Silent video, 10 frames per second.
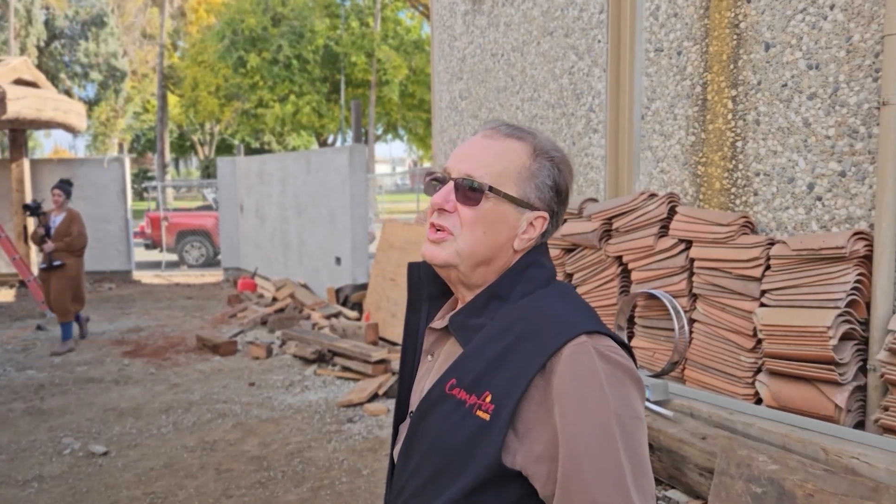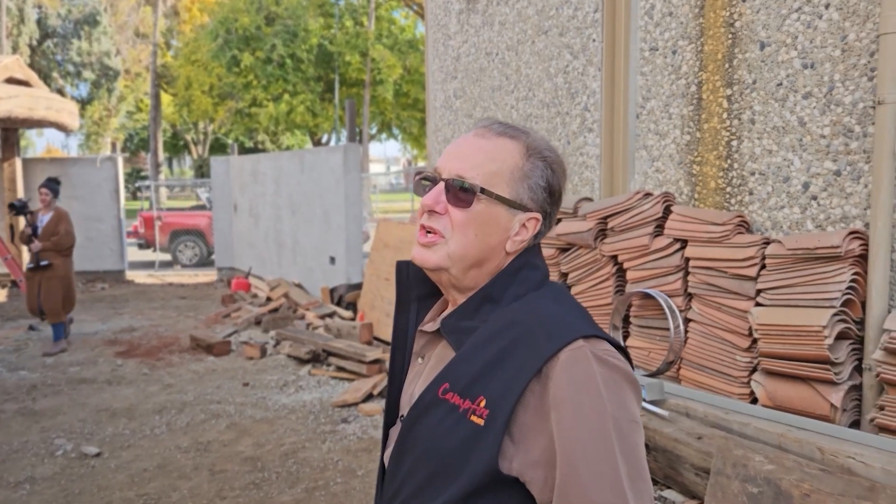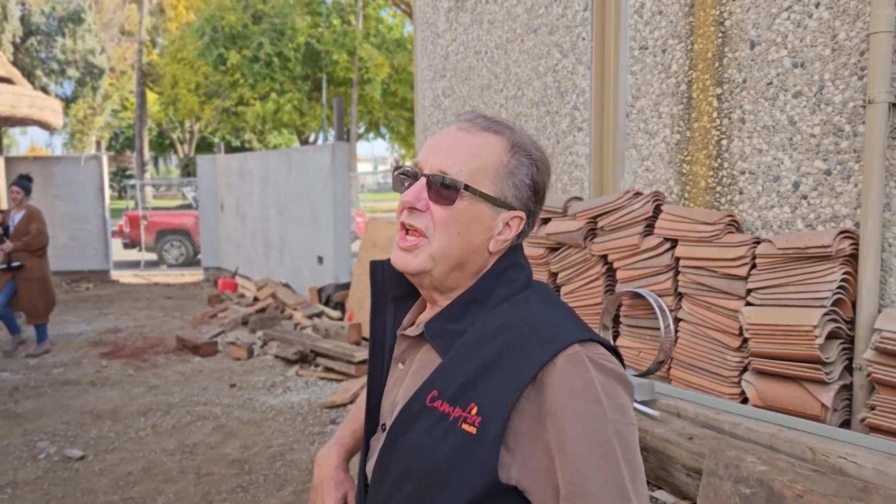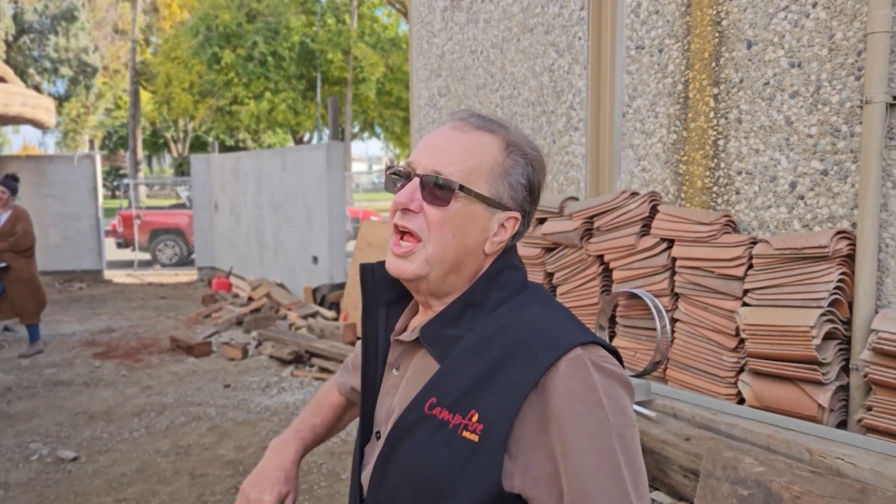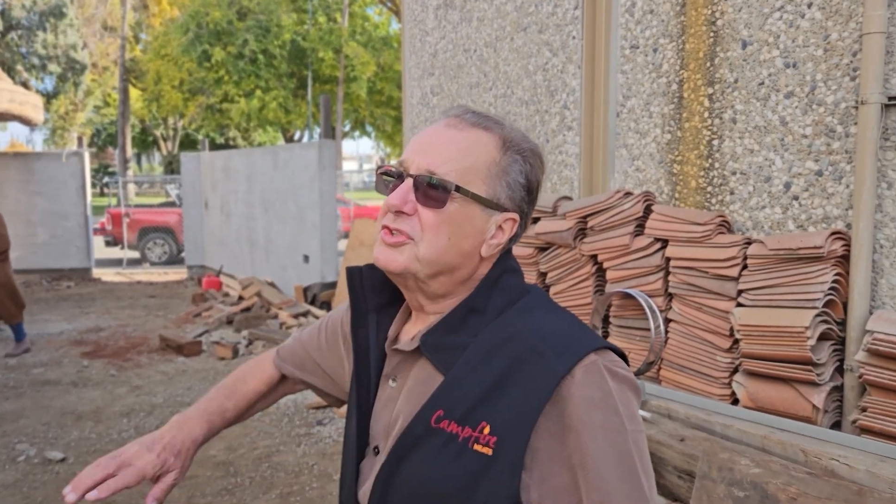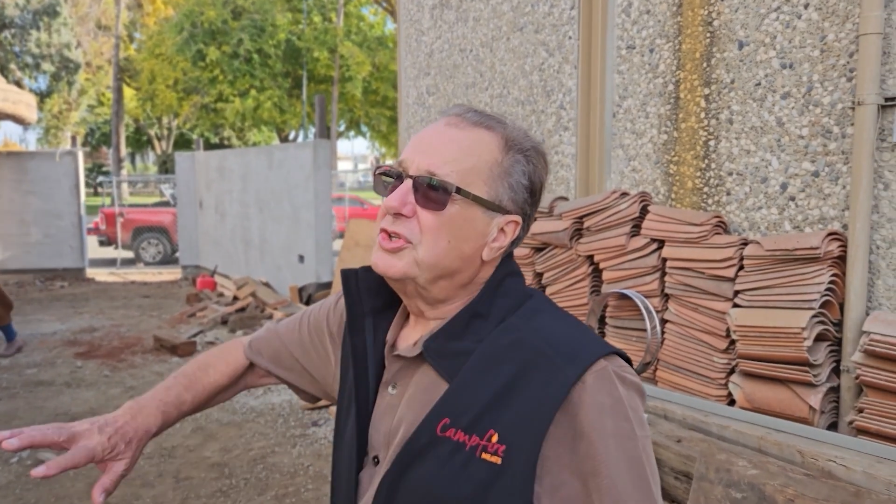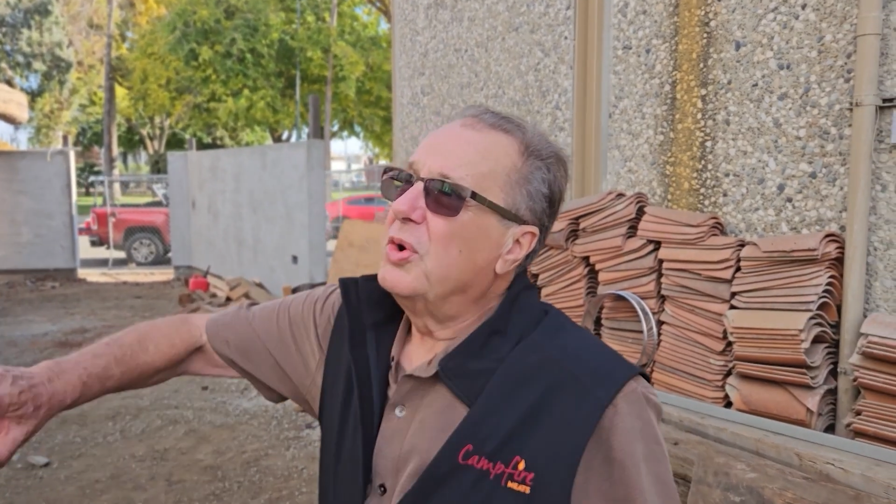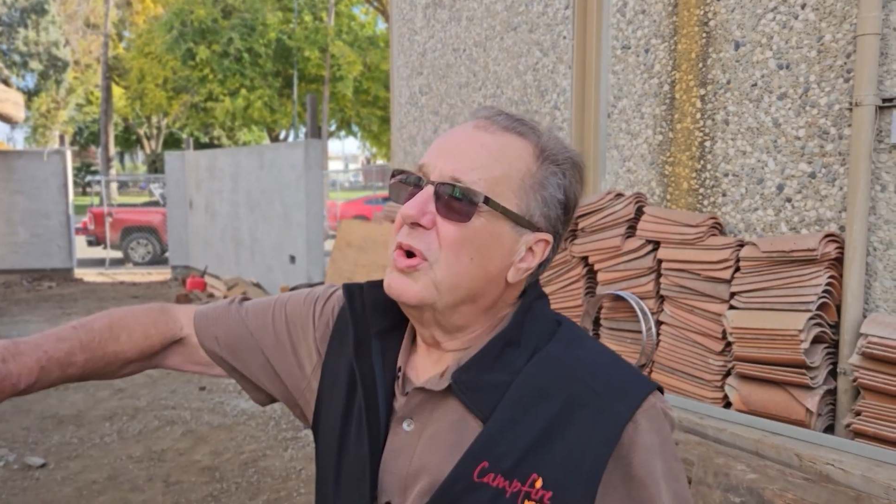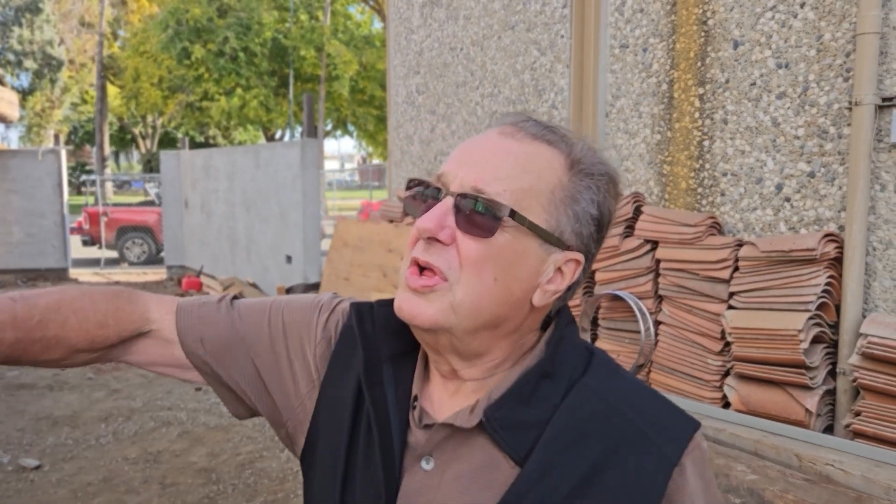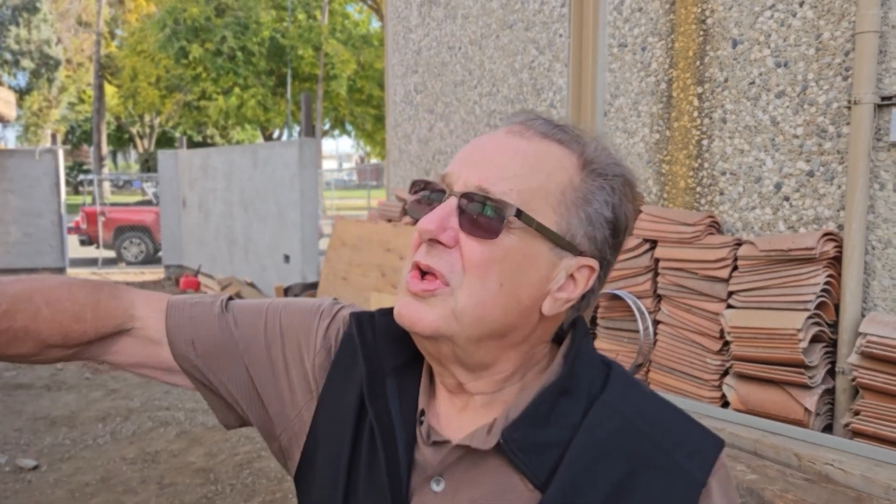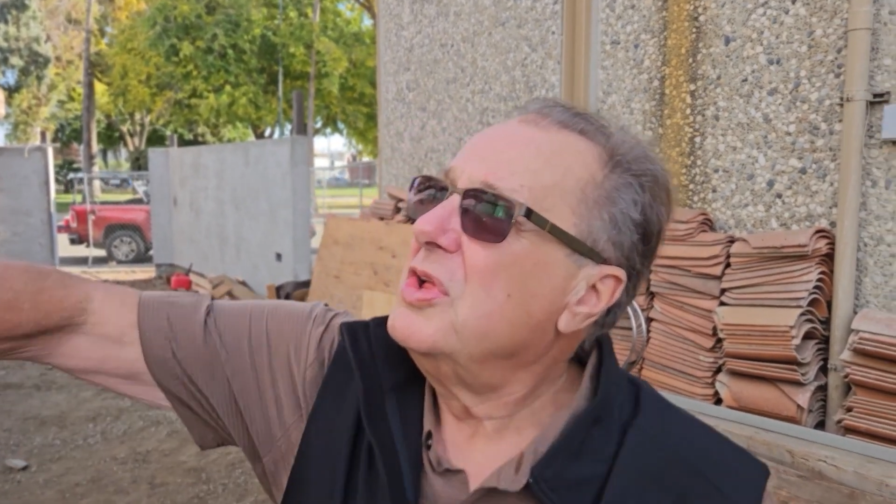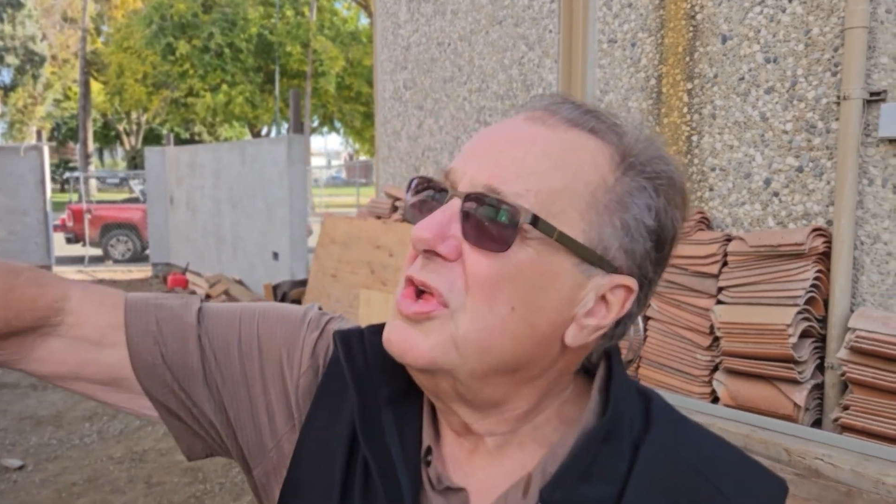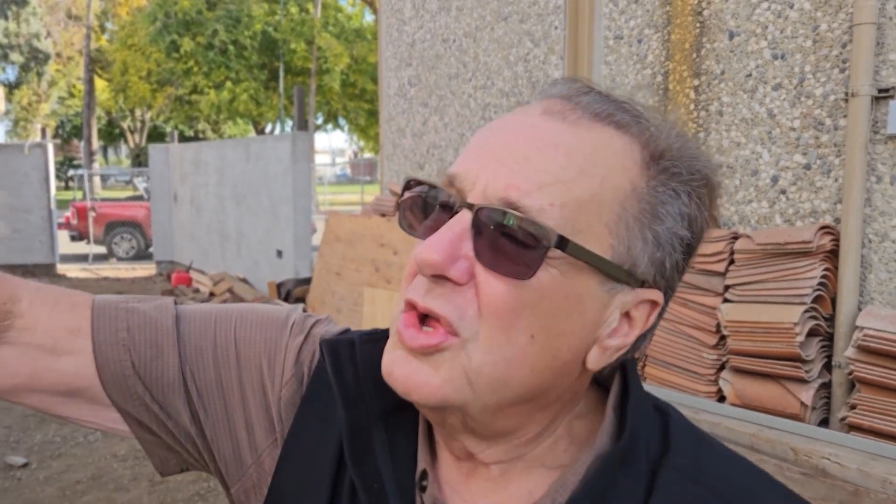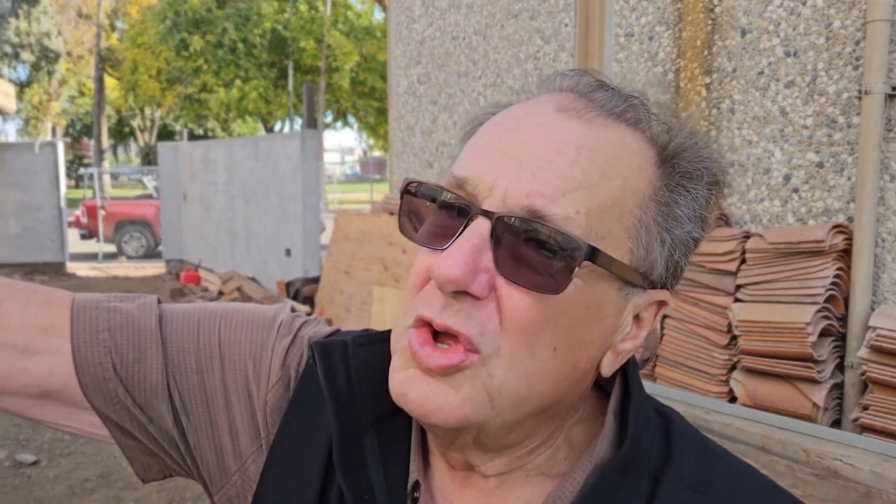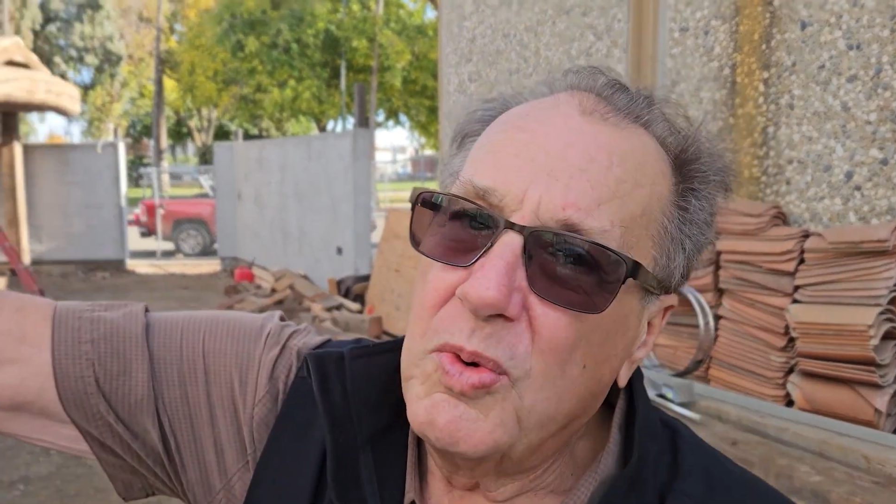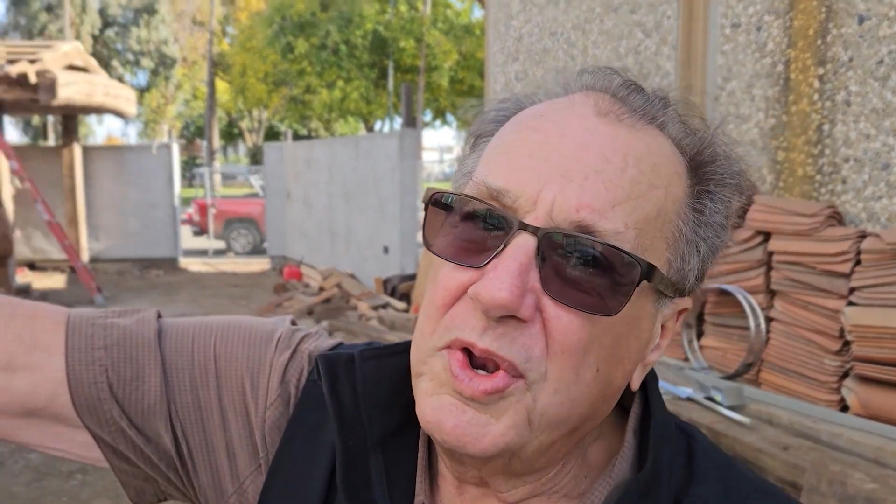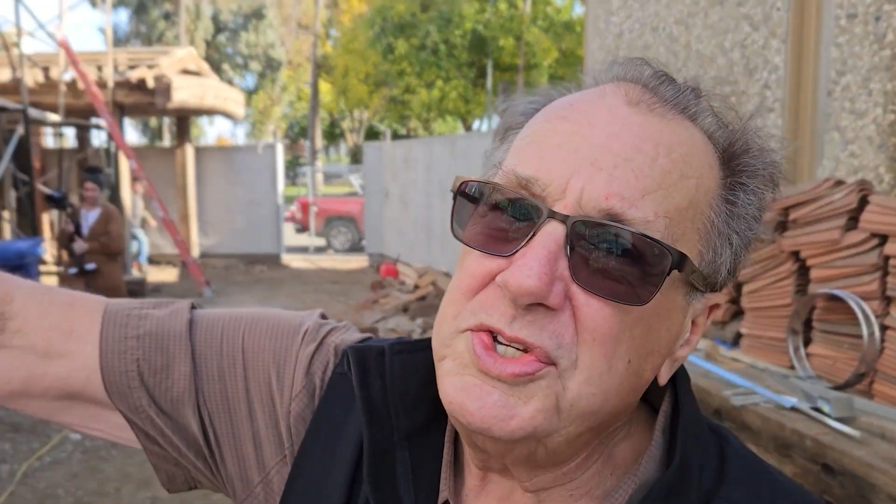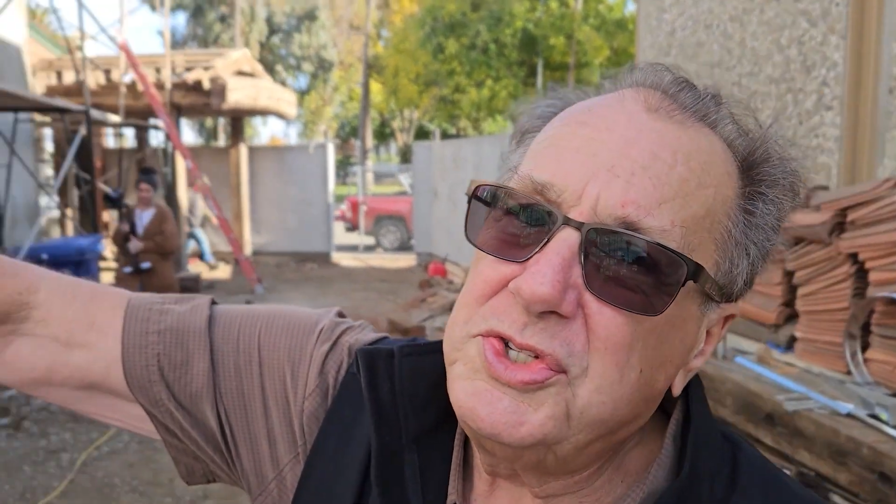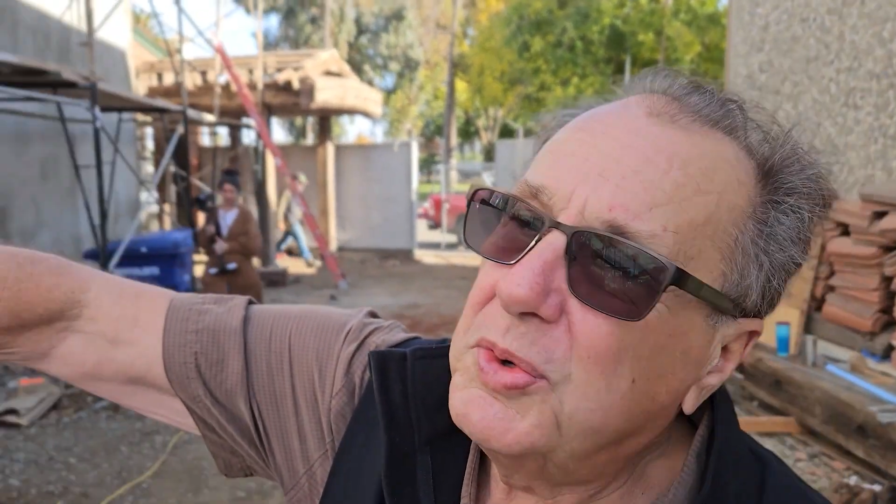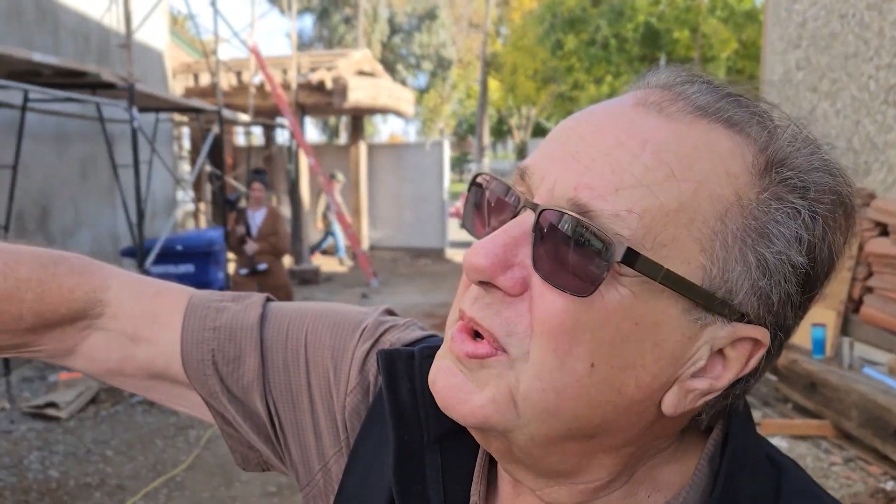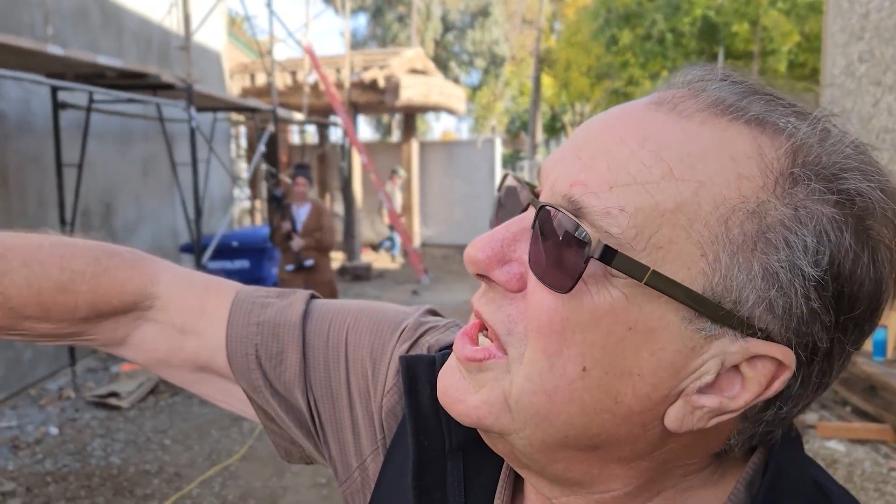Yeah, so what he's doing